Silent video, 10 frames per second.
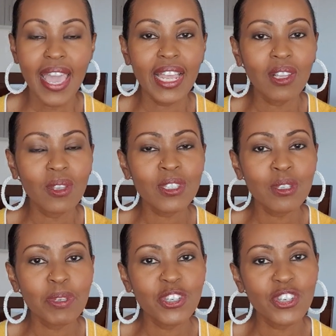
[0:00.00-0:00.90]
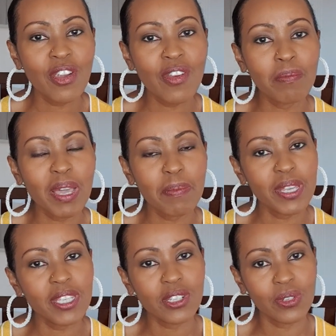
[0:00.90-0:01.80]
And I'll also be sharing my
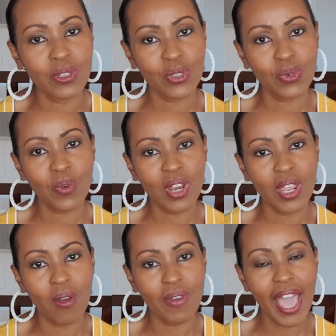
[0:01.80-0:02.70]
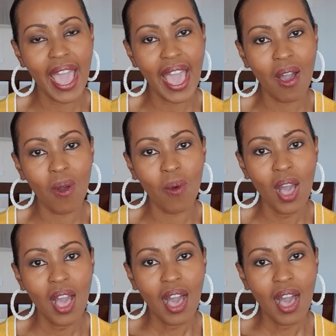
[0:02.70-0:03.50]
personal story of how